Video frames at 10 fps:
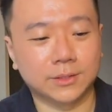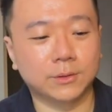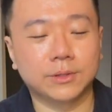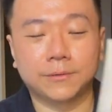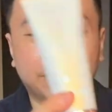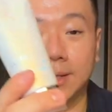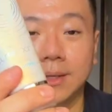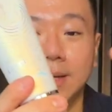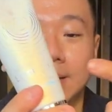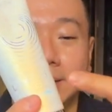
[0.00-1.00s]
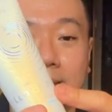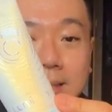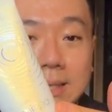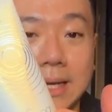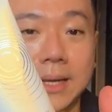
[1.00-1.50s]
So different
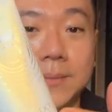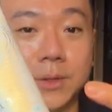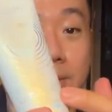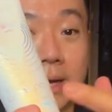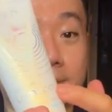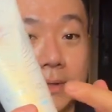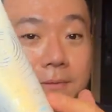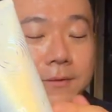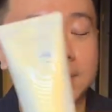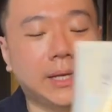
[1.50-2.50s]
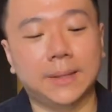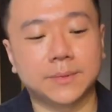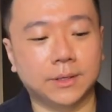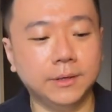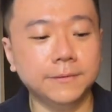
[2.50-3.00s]
skin type, you have different
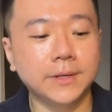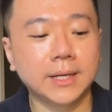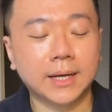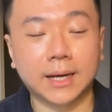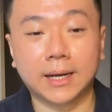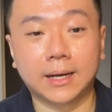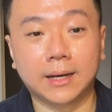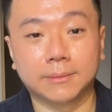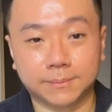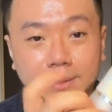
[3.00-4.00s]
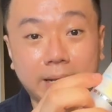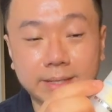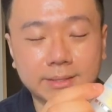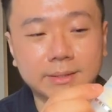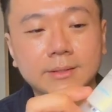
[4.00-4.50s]
types of
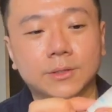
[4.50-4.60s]
cleanser.